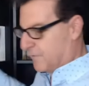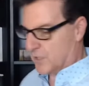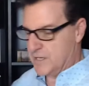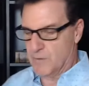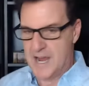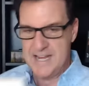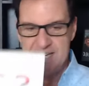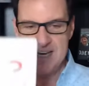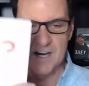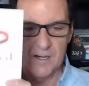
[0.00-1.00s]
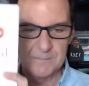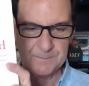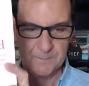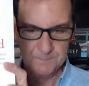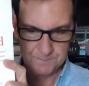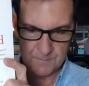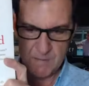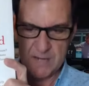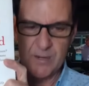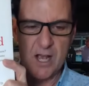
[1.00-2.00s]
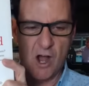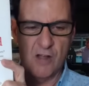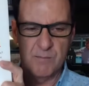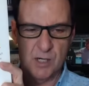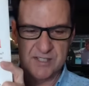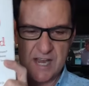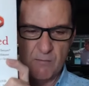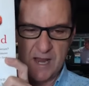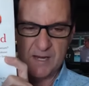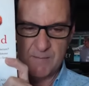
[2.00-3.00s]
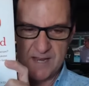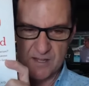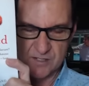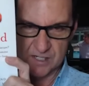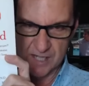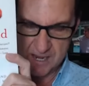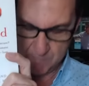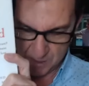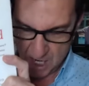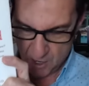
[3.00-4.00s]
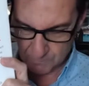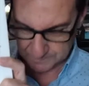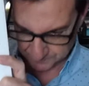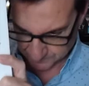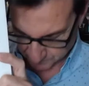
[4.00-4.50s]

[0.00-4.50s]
it for you right here. And by the way, all the books I recommend, there's a link below.